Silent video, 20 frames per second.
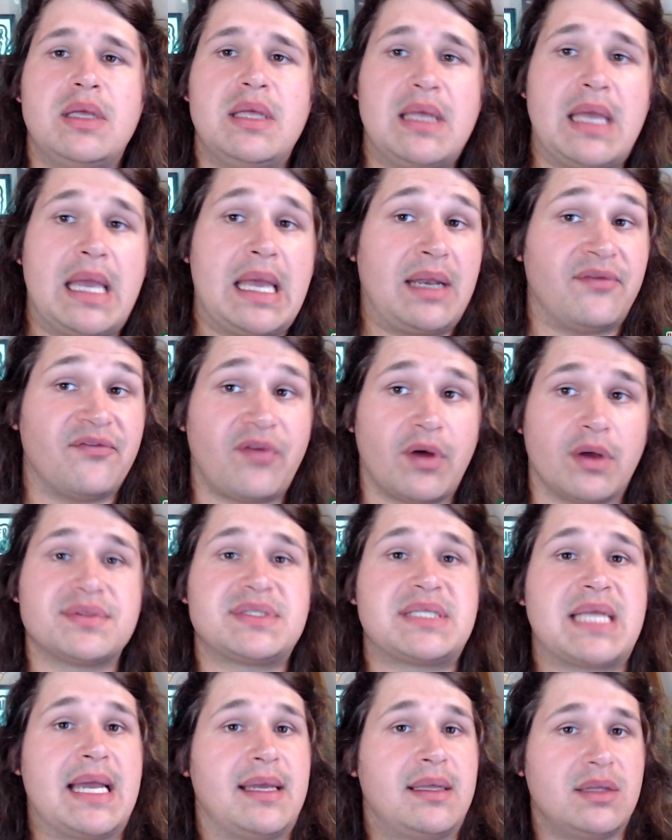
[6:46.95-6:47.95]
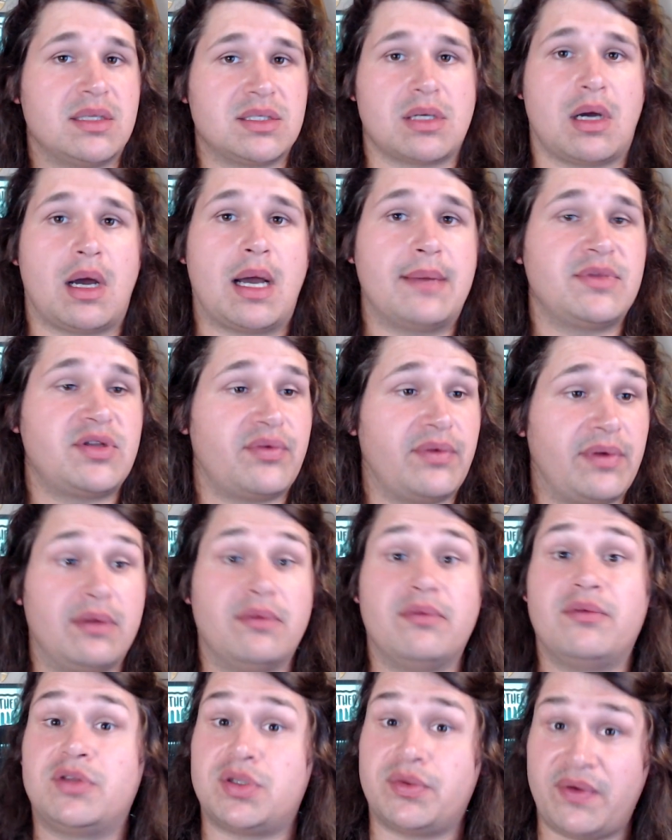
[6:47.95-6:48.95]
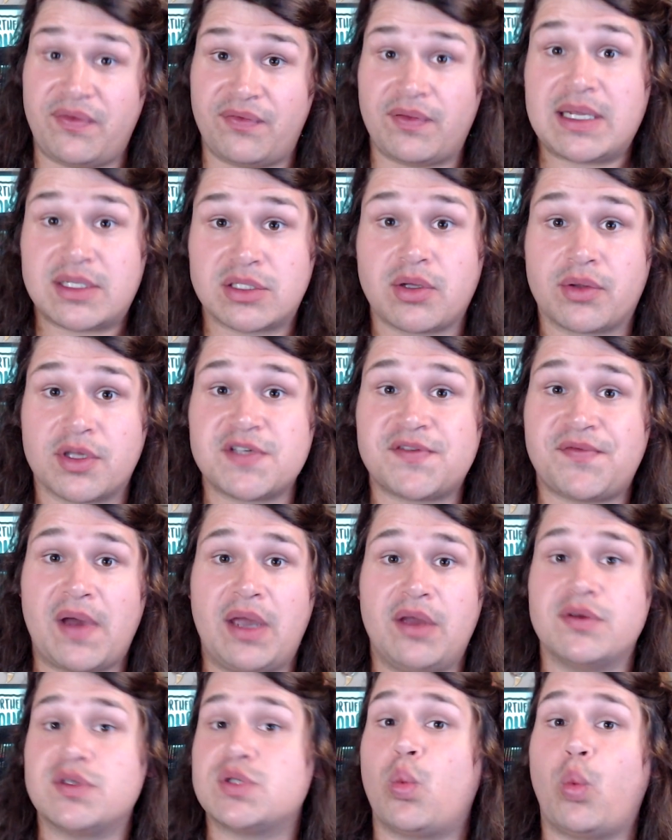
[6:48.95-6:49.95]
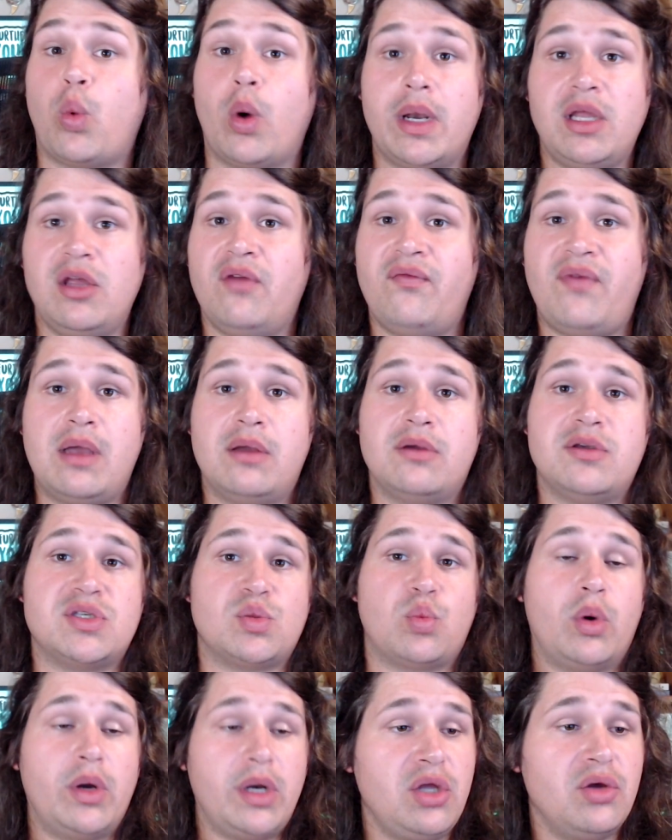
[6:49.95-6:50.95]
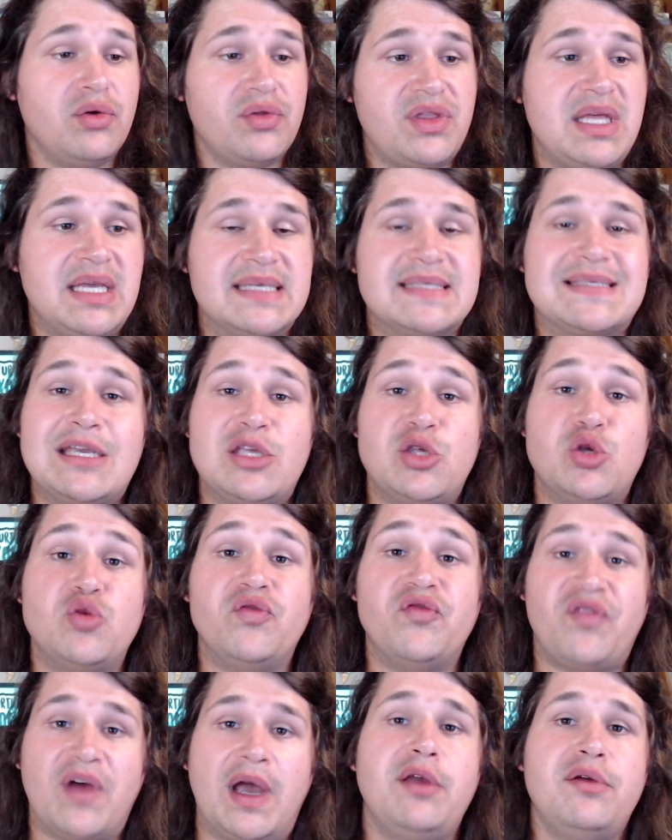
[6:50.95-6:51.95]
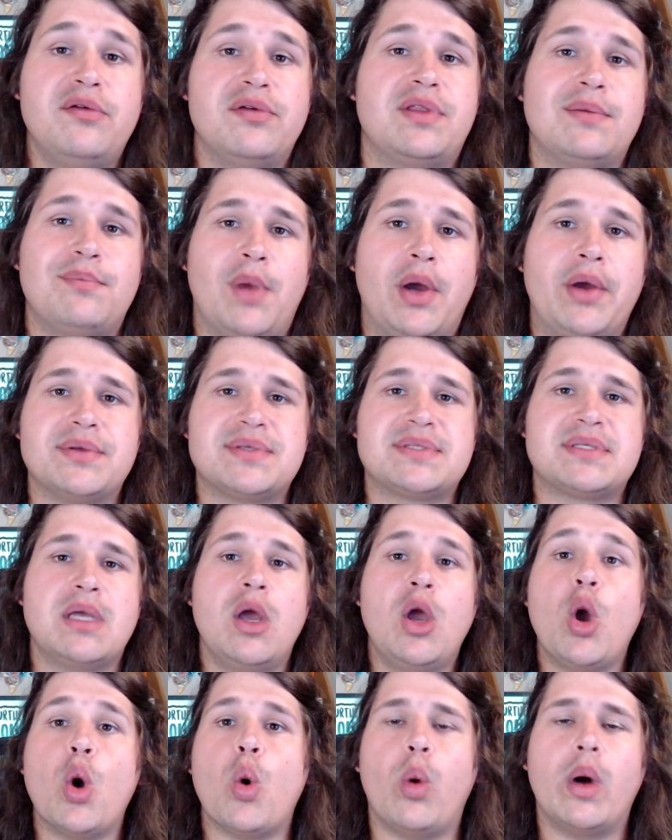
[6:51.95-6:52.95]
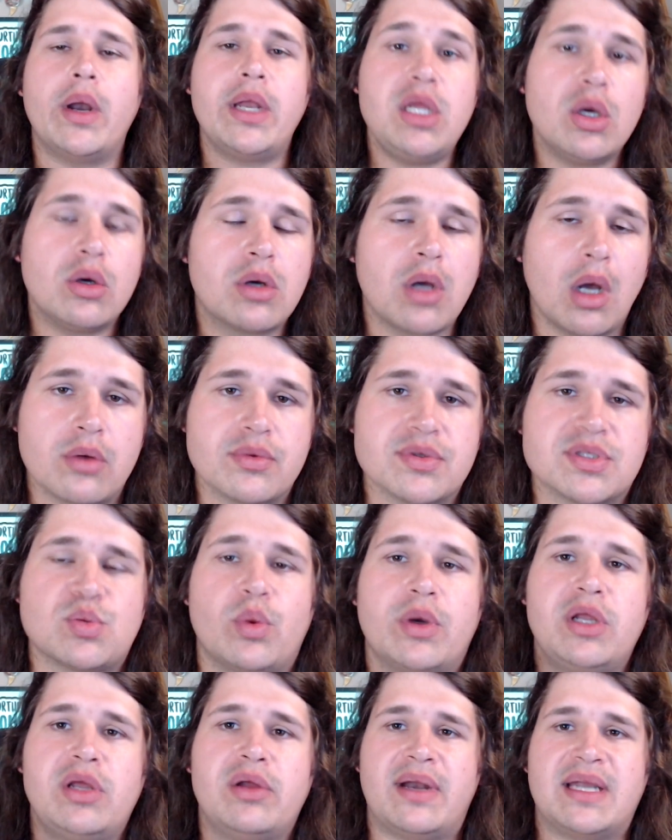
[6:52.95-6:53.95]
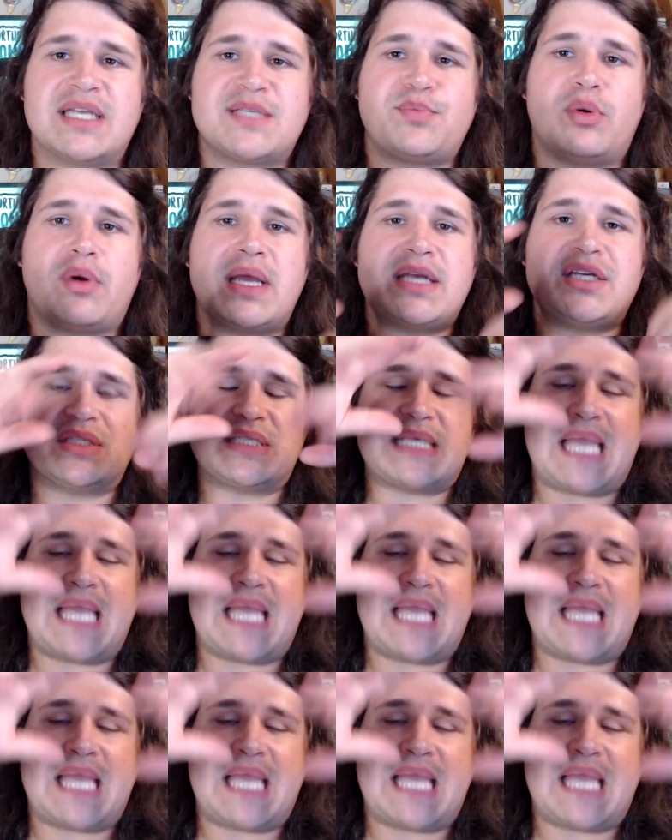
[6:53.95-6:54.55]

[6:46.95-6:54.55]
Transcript: It involves taking the time to reflect on those values. What are your values? What are your things that you value the most? What are your goals? What are your aspirations?